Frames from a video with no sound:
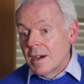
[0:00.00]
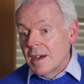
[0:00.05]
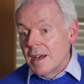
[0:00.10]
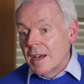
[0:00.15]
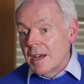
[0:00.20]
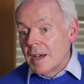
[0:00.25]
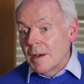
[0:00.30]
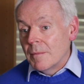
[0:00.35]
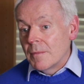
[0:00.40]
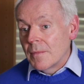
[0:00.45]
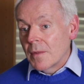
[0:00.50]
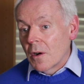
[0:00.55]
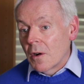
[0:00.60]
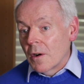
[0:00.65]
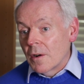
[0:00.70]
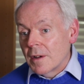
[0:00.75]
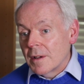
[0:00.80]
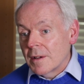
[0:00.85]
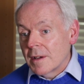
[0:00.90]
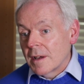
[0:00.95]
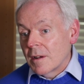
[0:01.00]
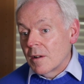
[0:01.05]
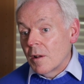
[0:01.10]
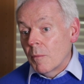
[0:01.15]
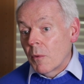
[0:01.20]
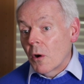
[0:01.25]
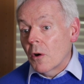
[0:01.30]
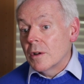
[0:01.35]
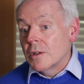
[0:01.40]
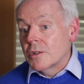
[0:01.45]
are a
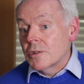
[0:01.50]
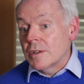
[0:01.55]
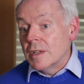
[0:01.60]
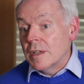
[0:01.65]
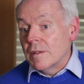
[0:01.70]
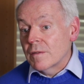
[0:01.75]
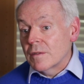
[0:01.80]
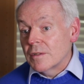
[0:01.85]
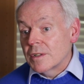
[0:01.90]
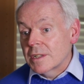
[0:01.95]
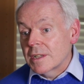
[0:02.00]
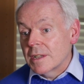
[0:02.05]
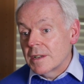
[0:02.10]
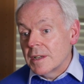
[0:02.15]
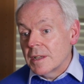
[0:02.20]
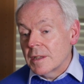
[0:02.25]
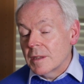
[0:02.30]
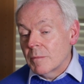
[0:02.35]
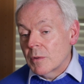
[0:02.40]
laboratory for studying